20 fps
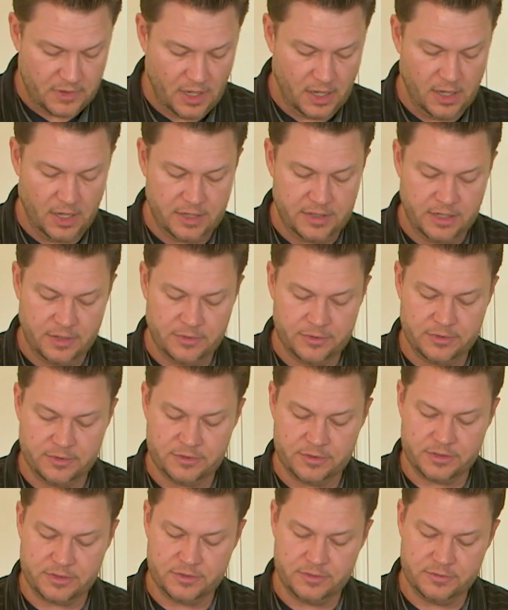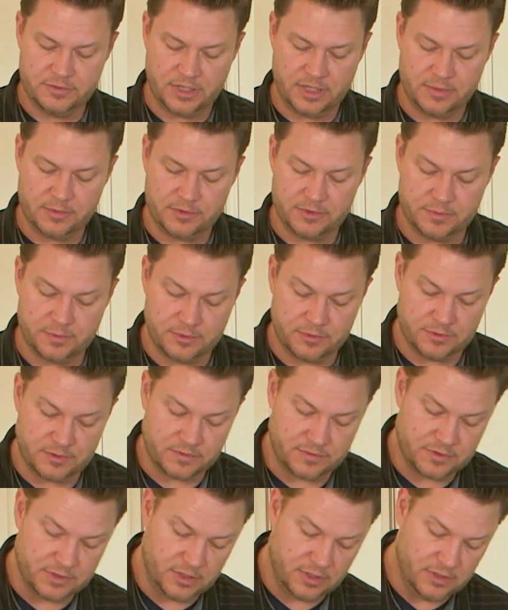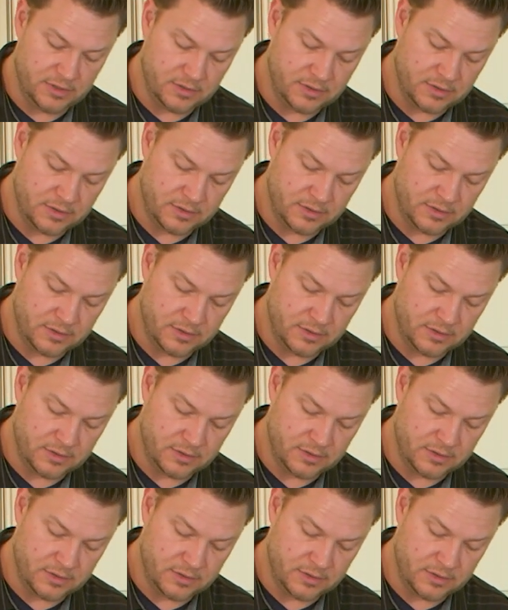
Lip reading: Now we're doing the 2 tablespoons of salt.